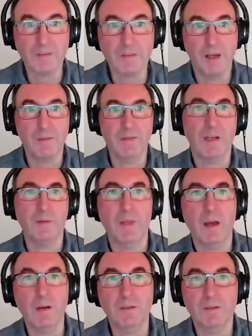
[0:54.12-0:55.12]
Simon. I'm the
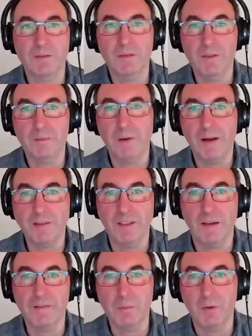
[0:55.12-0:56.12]
host of the Past
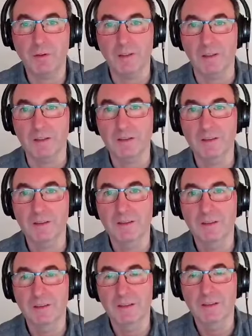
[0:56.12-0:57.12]
Lives podcast.
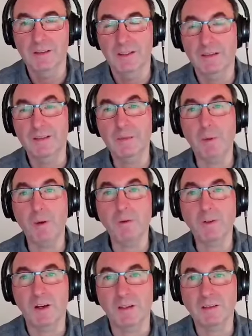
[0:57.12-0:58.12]
And in the
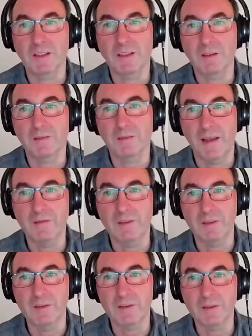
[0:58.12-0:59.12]
podcast, I look for
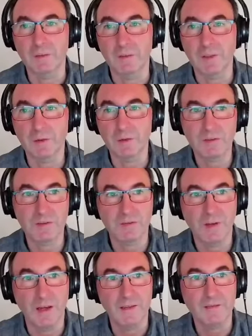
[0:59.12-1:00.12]
evidence that we all
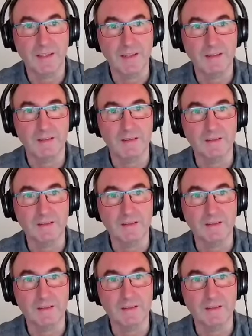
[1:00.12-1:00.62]
survived death.